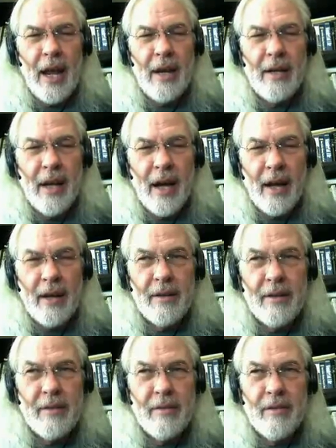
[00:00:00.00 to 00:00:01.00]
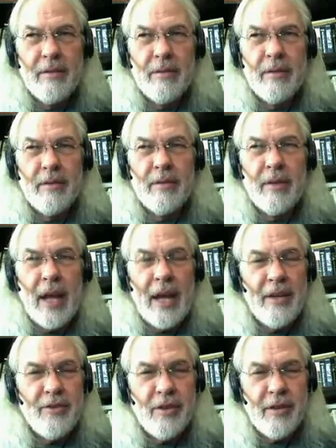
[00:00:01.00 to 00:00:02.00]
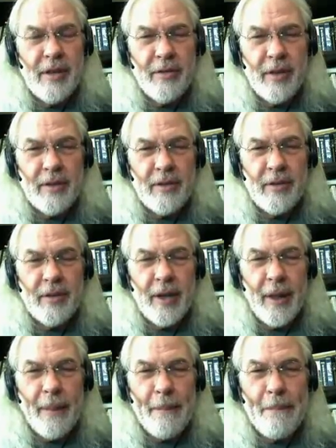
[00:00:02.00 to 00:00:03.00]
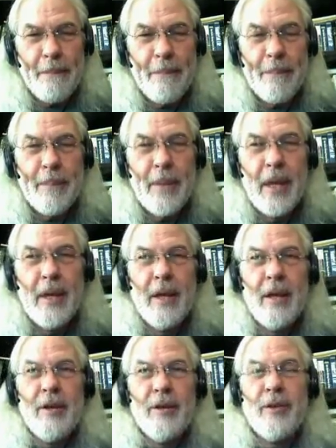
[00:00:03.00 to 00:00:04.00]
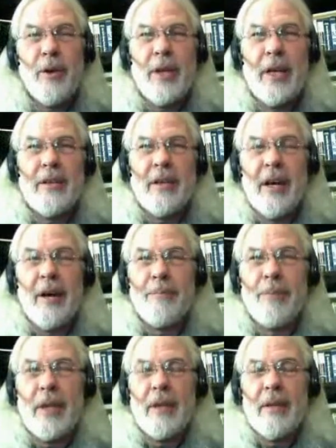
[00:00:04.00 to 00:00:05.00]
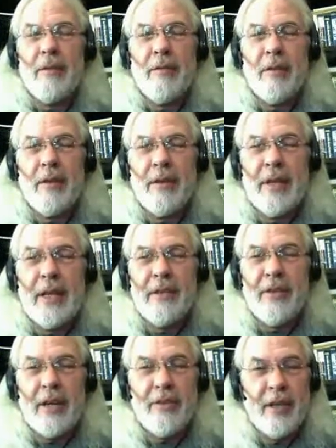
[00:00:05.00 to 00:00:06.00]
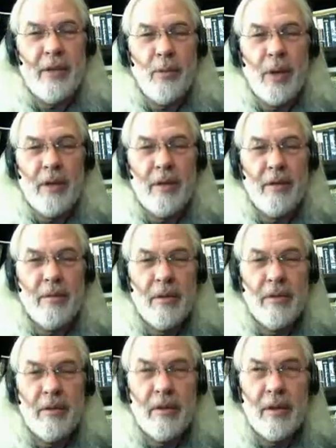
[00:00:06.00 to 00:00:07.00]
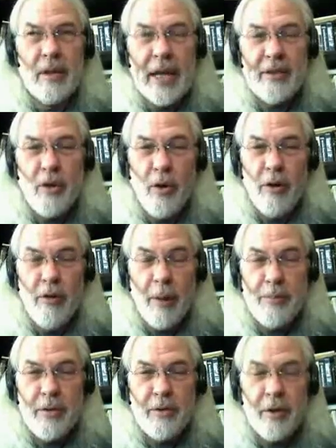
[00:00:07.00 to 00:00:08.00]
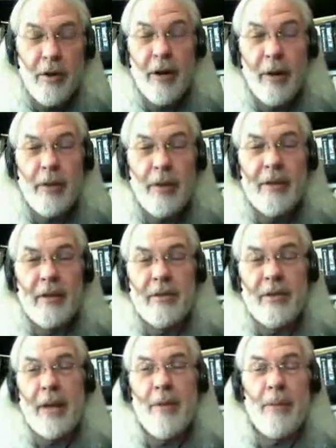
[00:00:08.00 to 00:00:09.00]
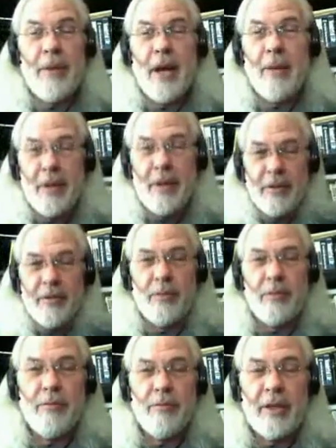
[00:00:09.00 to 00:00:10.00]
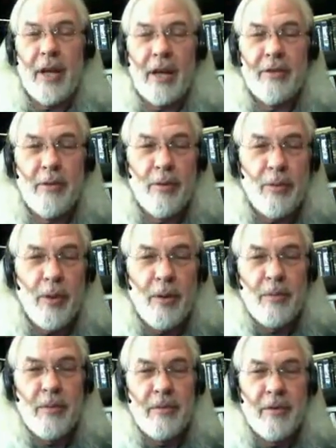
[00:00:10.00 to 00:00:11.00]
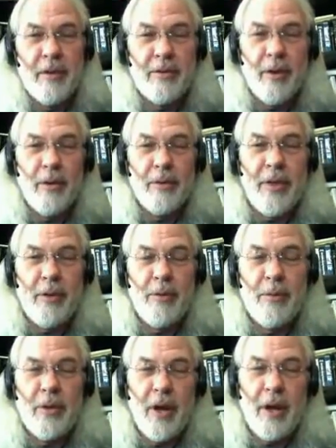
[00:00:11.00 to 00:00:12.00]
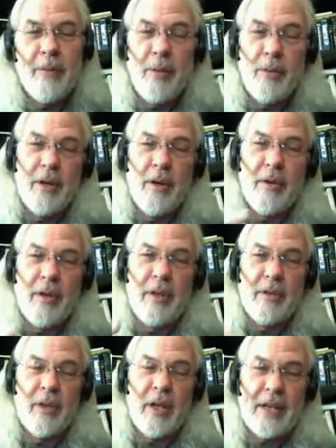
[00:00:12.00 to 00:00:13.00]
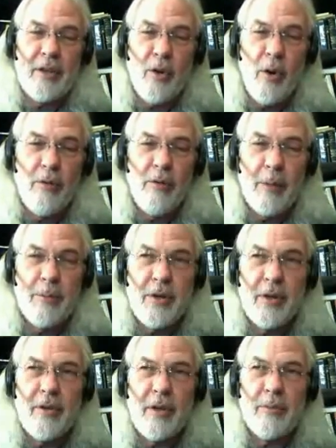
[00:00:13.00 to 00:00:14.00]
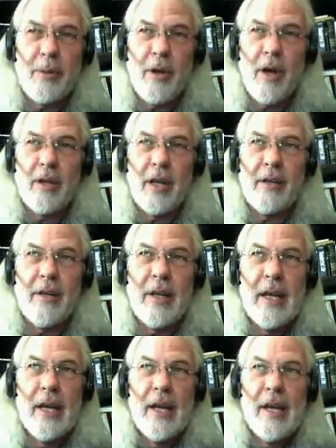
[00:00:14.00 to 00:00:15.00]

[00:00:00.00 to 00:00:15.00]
and not age and distance. So that it's actually when galactic core eruptions occur, and I'm glad this came up now because this really ties in with what this whole thing we've been talking about. When you go these galactic core eruptions, they used to be called like,